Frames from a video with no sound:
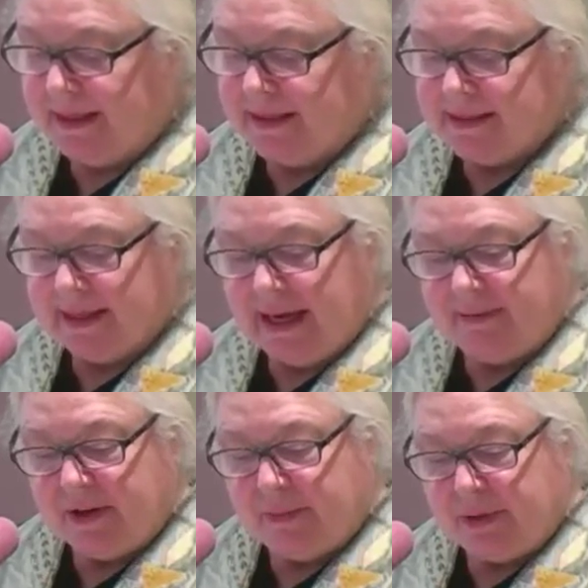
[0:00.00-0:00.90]
It's like
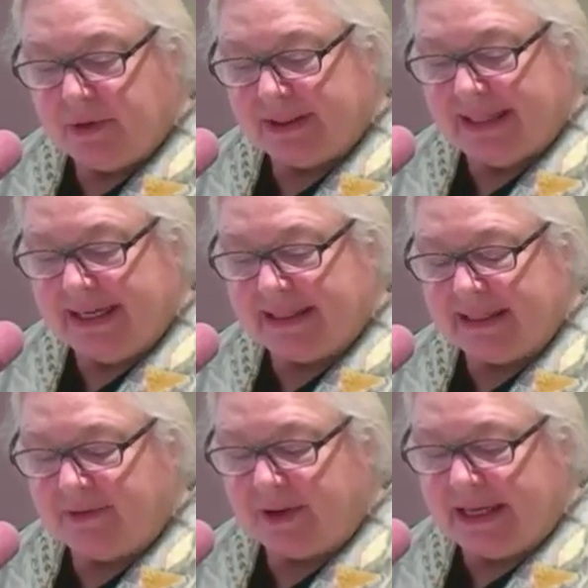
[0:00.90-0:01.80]
having a broken leg that
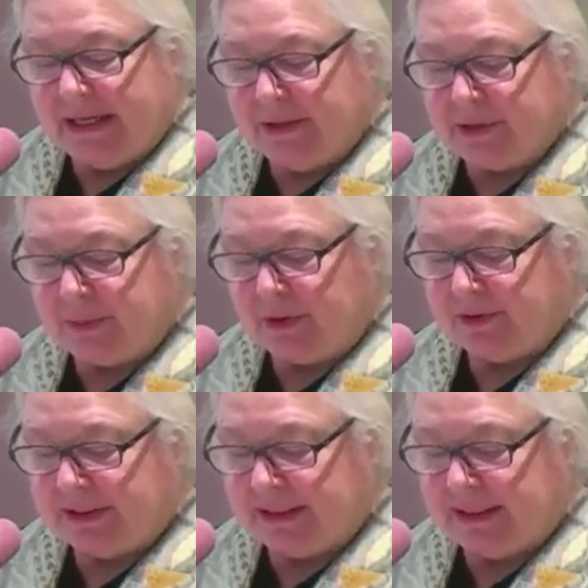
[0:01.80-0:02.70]
never heals
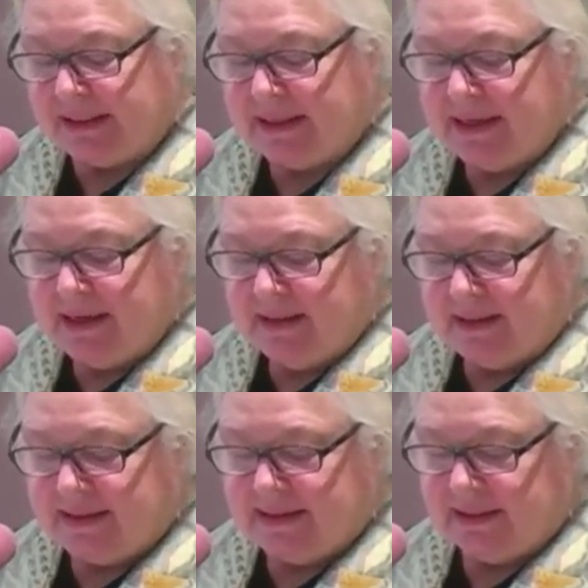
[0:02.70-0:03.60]
perfectly,
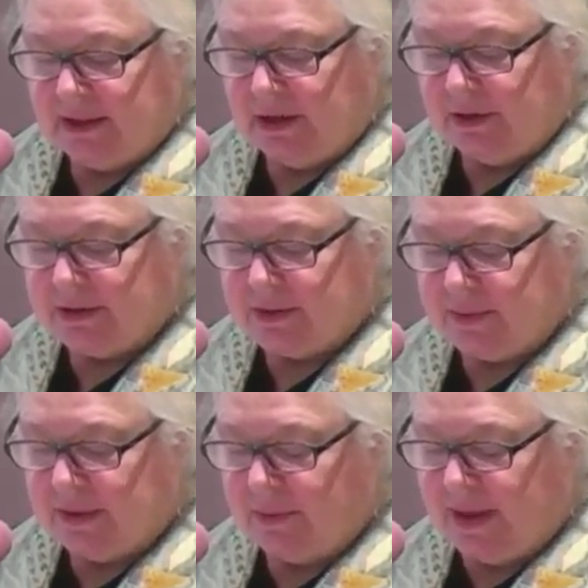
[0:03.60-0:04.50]
that still hurts
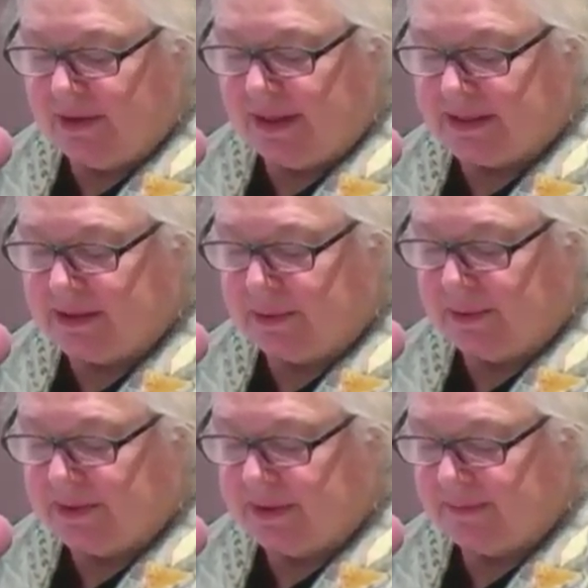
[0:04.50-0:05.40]
when the weather gets
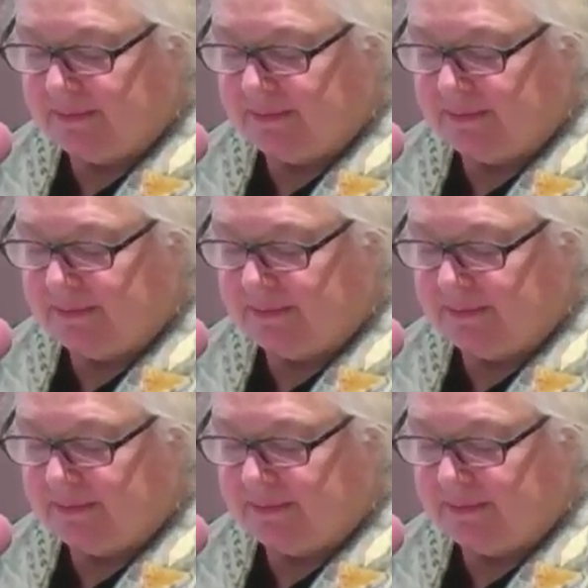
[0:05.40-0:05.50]
cold.